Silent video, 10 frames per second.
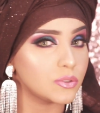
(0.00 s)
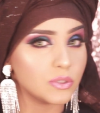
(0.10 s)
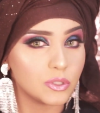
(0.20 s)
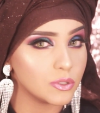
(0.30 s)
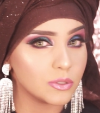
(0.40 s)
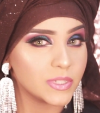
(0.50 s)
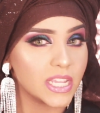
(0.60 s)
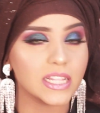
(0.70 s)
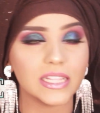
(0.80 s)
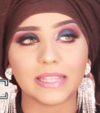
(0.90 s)
YouTube
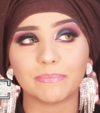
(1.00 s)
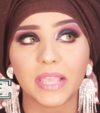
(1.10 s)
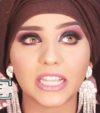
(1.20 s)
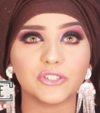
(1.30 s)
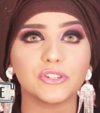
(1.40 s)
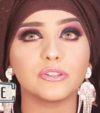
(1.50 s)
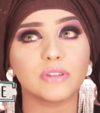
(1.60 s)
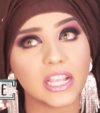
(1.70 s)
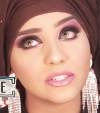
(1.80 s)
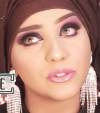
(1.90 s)
channel, then make sure you
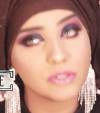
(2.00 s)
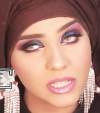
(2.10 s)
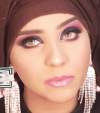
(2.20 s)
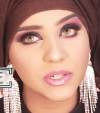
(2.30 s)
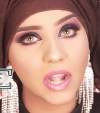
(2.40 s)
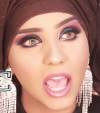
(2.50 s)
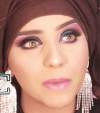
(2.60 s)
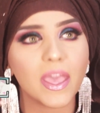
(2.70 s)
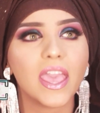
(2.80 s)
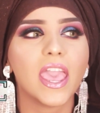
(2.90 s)
guys do
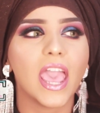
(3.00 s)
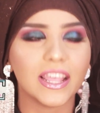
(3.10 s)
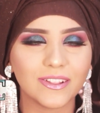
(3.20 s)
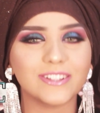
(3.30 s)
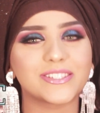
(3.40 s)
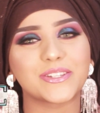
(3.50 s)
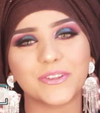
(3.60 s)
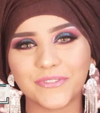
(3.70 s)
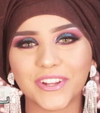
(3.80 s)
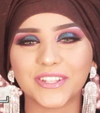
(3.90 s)
subscribe, and also
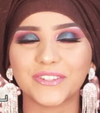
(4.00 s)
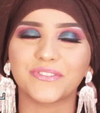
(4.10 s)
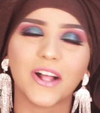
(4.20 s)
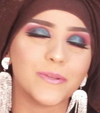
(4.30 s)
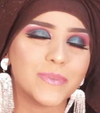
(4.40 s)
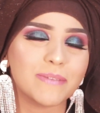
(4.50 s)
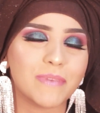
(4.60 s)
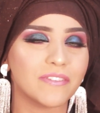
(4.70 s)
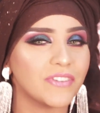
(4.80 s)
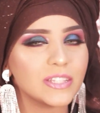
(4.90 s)
don't forget to follow me in
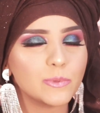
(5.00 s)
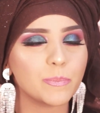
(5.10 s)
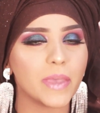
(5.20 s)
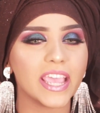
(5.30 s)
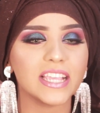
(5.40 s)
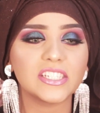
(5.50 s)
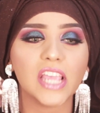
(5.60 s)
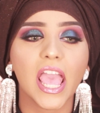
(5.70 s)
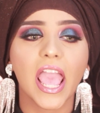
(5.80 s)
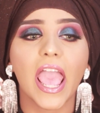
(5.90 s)
my Facebook page.
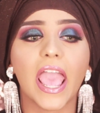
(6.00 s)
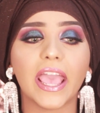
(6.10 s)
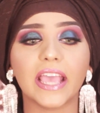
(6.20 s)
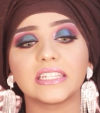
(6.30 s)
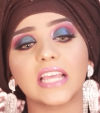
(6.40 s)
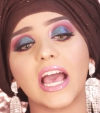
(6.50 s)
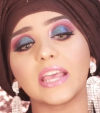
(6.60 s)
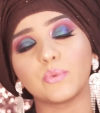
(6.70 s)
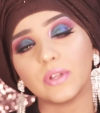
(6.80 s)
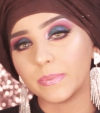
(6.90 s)
And
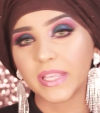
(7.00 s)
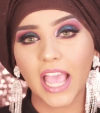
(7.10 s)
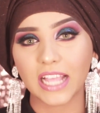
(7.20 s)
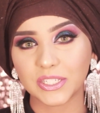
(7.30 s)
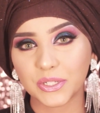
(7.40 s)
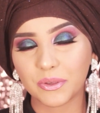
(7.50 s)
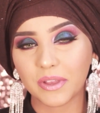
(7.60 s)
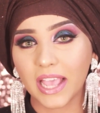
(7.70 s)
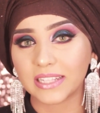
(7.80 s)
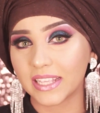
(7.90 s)
I will be catching you
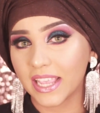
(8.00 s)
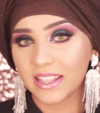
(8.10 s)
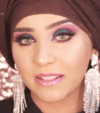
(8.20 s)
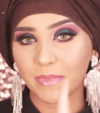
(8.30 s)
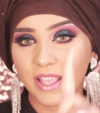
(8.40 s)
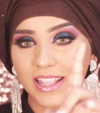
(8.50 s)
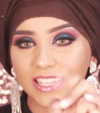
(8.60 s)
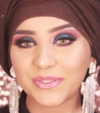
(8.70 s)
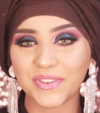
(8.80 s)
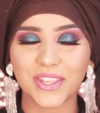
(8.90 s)
guys again in my
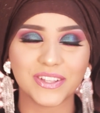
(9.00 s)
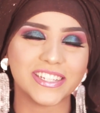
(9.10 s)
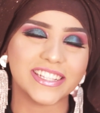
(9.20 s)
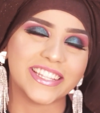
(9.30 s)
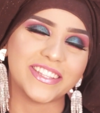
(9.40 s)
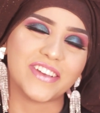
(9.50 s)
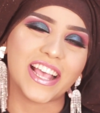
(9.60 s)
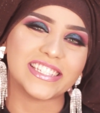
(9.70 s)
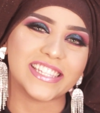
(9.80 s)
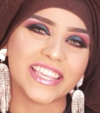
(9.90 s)
next video. Till then, you
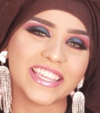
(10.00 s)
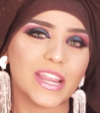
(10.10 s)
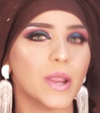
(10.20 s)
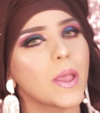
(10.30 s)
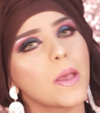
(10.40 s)
guys take care.